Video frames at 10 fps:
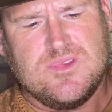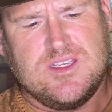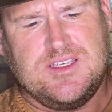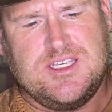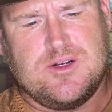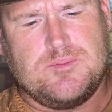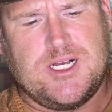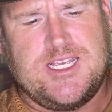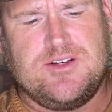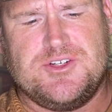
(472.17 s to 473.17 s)
know,
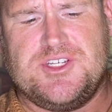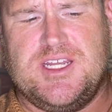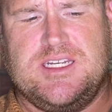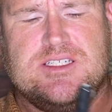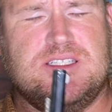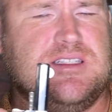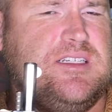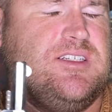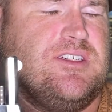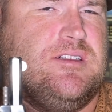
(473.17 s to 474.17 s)
my understanding is that
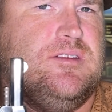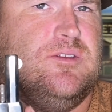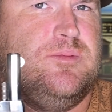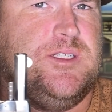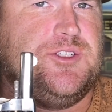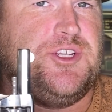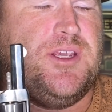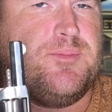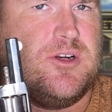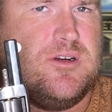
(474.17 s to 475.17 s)
these are a little bit
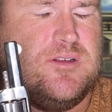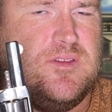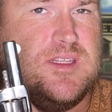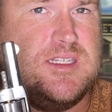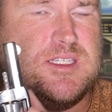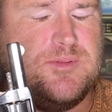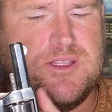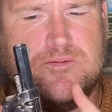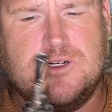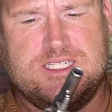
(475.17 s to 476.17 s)
cheaper than the Smith &
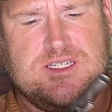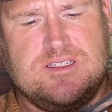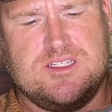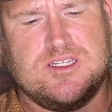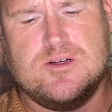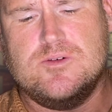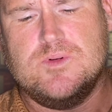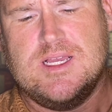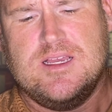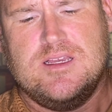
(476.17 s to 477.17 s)
Wessons. So
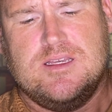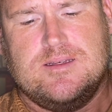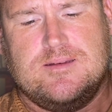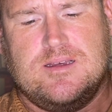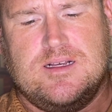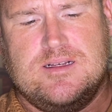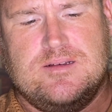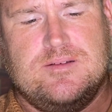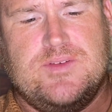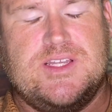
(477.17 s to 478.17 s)

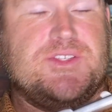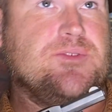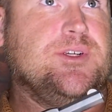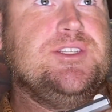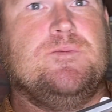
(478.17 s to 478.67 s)
hence the reason